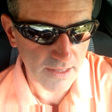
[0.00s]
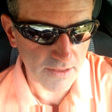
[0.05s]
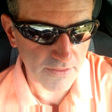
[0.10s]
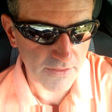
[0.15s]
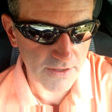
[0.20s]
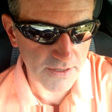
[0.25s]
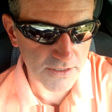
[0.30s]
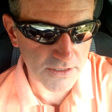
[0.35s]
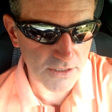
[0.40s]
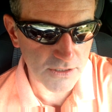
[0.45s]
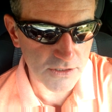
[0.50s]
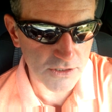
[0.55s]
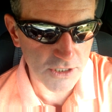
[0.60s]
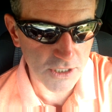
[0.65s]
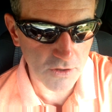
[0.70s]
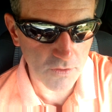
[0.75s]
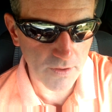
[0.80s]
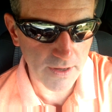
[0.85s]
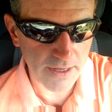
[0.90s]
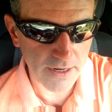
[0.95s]
This has
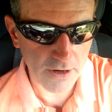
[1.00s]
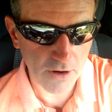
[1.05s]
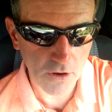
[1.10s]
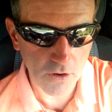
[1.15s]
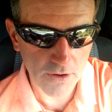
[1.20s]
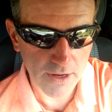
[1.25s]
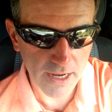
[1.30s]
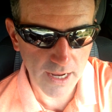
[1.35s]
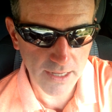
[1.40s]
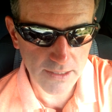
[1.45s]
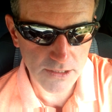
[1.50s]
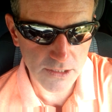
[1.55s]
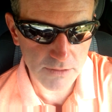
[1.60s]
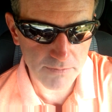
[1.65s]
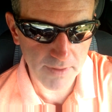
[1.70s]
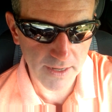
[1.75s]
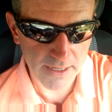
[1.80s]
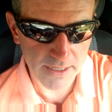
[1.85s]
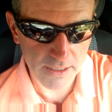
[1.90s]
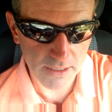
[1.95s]
generated all kinds of
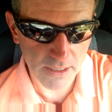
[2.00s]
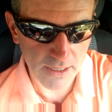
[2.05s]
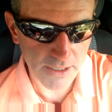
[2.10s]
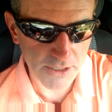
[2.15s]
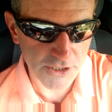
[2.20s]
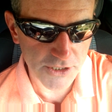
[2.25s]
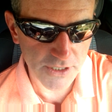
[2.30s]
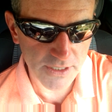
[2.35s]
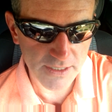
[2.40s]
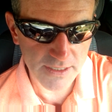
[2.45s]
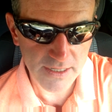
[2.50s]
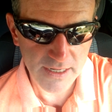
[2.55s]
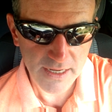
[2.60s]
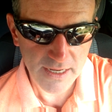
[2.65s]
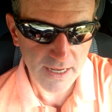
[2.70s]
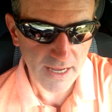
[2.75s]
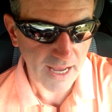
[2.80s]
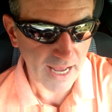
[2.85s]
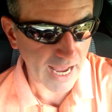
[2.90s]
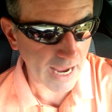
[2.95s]
speculation.
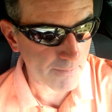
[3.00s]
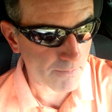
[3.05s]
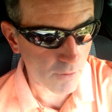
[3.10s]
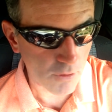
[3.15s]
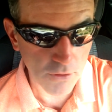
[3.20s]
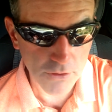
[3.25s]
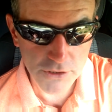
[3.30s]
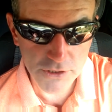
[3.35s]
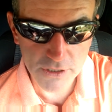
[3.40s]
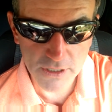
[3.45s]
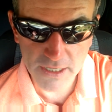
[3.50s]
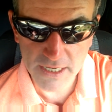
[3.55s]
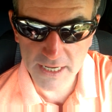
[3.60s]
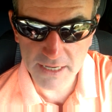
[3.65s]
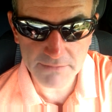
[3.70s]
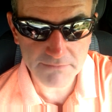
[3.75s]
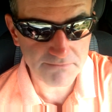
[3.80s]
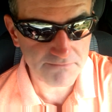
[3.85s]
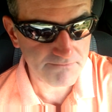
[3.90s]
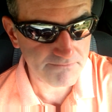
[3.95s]
I
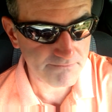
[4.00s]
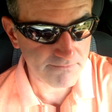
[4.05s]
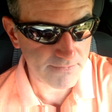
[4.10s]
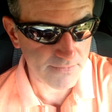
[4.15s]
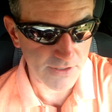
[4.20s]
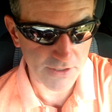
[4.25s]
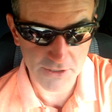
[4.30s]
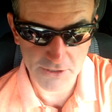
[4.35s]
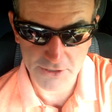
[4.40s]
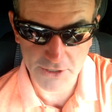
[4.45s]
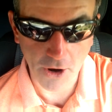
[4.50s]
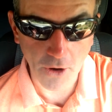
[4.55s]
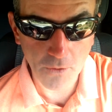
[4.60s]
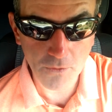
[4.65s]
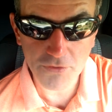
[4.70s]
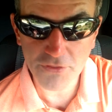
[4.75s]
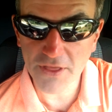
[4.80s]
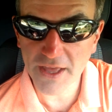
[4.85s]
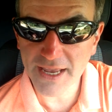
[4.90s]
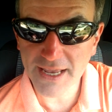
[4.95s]
personally
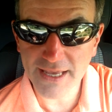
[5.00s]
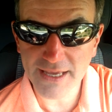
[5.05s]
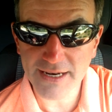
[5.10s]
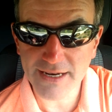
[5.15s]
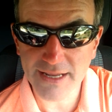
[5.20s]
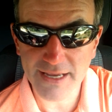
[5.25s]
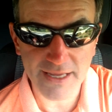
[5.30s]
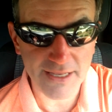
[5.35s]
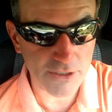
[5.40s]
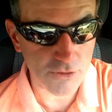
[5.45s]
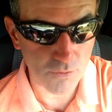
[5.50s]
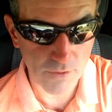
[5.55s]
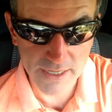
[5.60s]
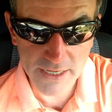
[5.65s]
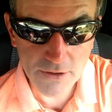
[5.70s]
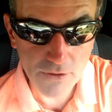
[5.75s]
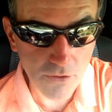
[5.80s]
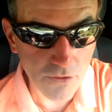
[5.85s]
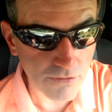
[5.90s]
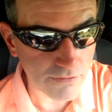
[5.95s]
don't think it's
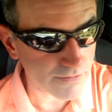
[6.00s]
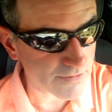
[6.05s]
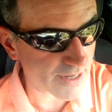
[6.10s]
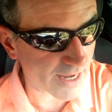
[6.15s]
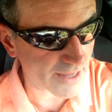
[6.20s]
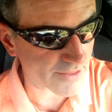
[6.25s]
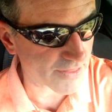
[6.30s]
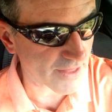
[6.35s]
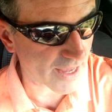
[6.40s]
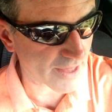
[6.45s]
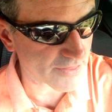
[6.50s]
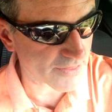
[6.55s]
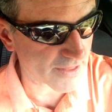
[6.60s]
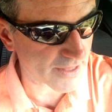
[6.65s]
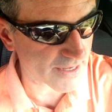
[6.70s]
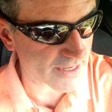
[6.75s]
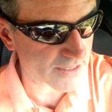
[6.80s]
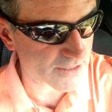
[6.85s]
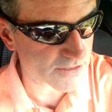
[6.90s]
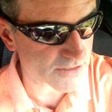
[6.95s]
real. I
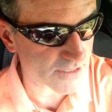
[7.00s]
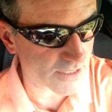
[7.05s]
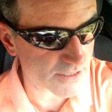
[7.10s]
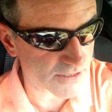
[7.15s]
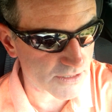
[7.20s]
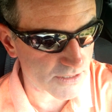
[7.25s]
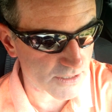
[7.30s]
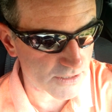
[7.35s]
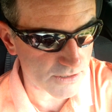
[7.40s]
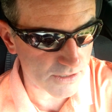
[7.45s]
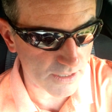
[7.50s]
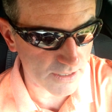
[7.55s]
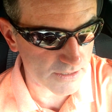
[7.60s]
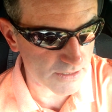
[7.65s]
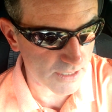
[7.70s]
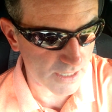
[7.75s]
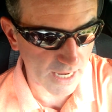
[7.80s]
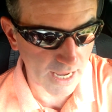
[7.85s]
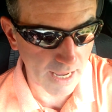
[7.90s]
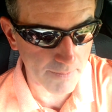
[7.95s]
think it's
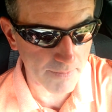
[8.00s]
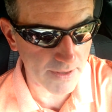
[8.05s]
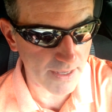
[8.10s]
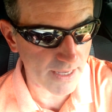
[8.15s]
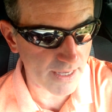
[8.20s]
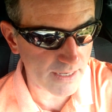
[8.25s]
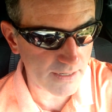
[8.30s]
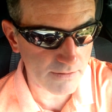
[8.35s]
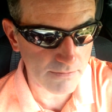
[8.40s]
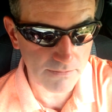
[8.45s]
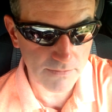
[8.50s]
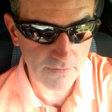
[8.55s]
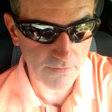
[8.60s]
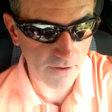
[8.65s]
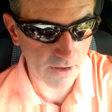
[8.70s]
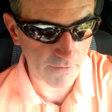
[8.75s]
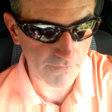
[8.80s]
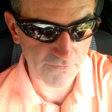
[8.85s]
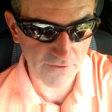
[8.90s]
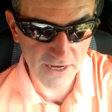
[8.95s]
an op-ed,
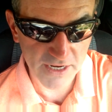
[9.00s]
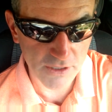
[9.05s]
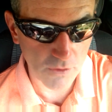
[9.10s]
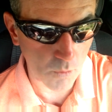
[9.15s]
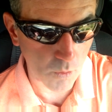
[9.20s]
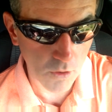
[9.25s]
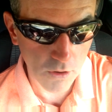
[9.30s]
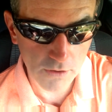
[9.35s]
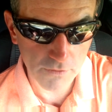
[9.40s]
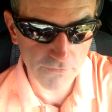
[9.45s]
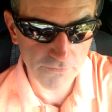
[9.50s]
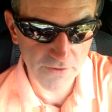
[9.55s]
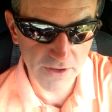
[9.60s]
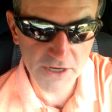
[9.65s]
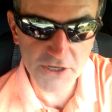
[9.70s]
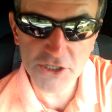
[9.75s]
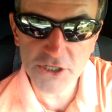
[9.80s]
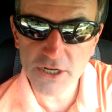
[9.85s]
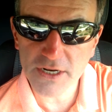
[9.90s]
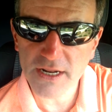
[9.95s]
a work of
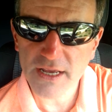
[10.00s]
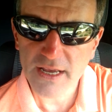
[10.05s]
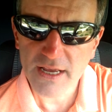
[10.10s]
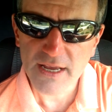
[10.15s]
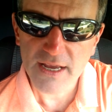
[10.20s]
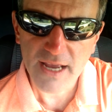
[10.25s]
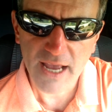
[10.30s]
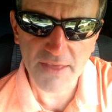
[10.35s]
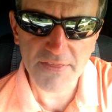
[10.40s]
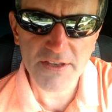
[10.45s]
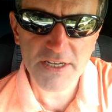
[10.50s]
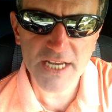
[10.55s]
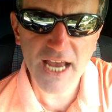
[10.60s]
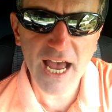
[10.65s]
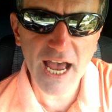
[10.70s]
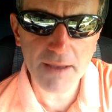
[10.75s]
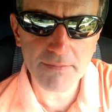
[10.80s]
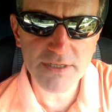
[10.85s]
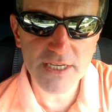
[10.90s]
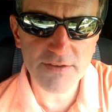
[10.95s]
fiction. And the
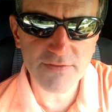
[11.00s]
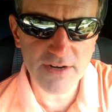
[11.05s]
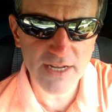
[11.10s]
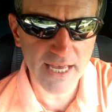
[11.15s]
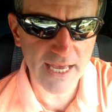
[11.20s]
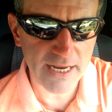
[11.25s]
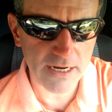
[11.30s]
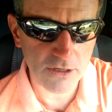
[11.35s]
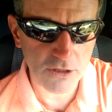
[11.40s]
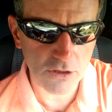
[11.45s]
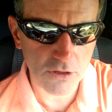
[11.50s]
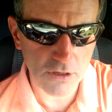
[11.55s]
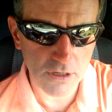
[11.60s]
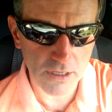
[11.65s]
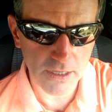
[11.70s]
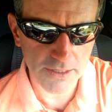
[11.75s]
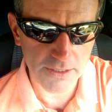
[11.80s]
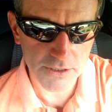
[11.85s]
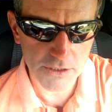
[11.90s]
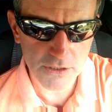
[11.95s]
Times even had a
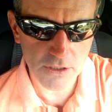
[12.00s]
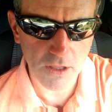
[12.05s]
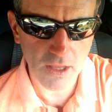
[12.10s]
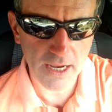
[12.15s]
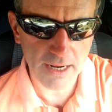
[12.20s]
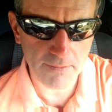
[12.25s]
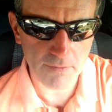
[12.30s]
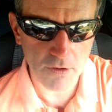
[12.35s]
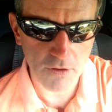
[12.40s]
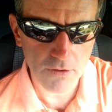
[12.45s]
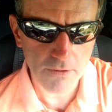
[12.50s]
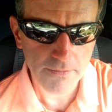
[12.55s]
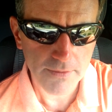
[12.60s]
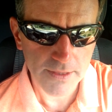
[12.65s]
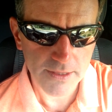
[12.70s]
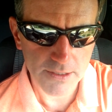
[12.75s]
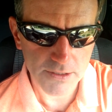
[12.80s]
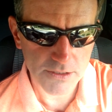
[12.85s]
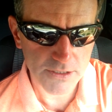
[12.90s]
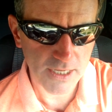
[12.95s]
little disclaimer
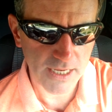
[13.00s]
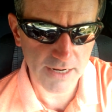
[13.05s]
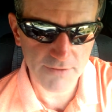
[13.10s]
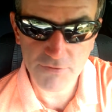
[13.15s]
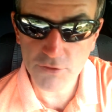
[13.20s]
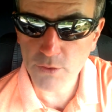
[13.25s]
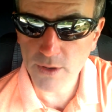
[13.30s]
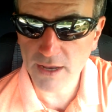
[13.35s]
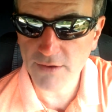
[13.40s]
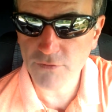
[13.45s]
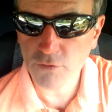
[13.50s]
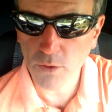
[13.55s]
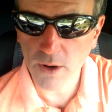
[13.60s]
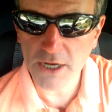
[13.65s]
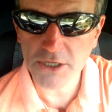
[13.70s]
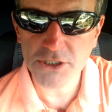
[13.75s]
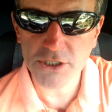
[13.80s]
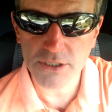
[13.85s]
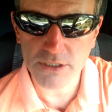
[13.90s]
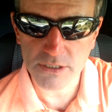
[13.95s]
that said, if you have
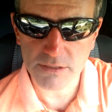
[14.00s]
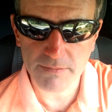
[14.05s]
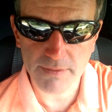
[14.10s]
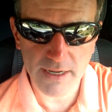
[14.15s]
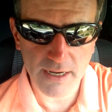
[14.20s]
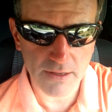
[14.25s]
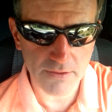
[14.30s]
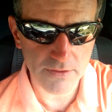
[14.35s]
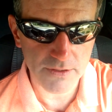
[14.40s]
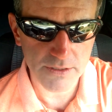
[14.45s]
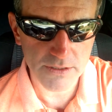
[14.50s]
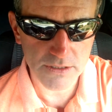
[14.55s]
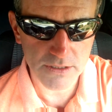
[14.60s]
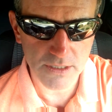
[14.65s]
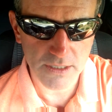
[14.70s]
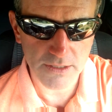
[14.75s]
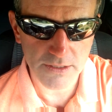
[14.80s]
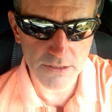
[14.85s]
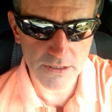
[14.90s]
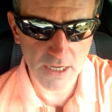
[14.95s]
questions about this
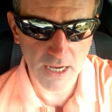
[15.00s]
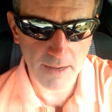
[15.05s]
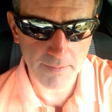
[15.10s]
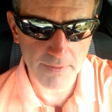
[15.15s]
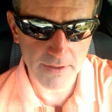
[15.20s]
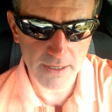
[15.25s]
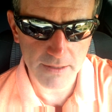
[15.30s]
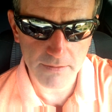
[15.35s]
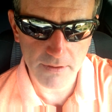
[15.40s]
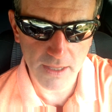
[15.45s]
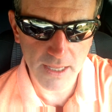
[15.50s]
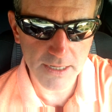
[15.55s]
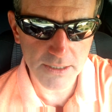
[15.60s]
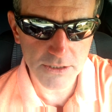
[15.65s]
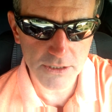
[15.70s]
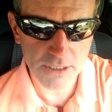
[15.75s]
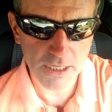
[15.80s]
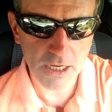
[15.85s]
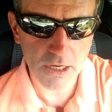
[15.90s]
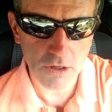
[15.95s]
op-ed, let
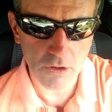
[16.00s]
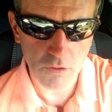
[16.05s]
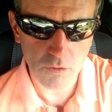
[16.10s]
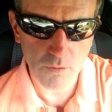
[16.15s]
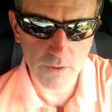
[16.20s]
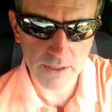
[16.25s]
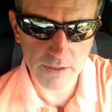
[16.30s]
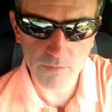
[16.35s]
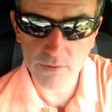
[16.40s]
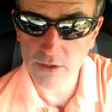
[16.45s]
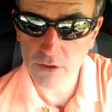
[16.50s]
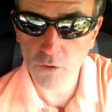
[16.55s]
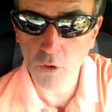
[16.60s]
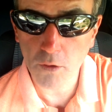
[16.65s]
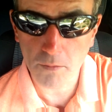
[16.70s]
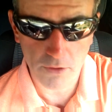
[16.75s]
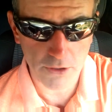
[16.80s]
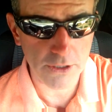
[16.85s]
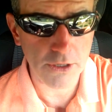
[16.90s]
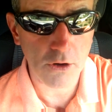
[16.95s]
us know. We
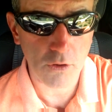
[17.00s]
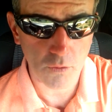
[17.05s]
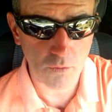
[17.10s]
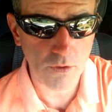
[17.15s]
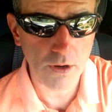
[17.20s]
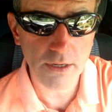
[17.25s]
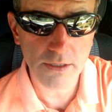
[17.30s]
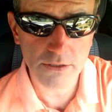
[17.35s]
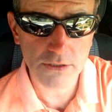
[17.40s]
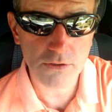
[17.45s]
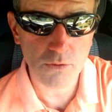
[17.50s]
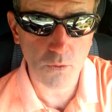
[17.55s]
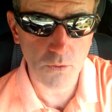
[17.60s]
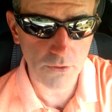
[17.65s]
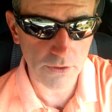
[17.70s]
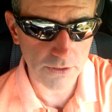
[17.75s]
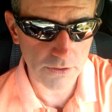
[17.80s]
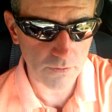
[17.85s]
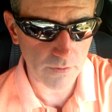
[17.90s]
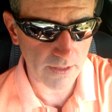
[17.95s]
normally don't run
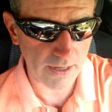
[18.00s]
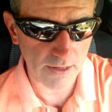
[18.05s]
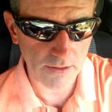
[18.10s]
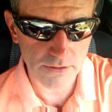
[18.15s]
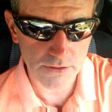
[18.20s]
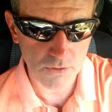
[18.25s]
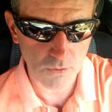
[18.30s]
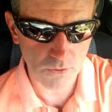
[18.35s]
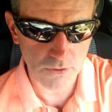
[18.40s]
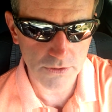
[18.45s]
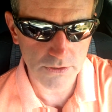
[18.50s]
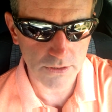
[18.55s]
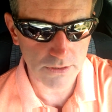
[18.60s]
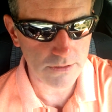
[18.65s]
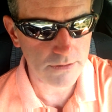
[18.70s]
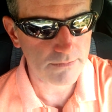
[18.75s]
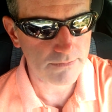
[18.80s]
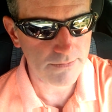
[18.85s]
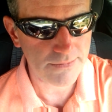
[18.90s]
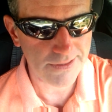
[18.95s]
stories without
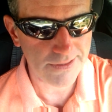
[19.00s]
sources.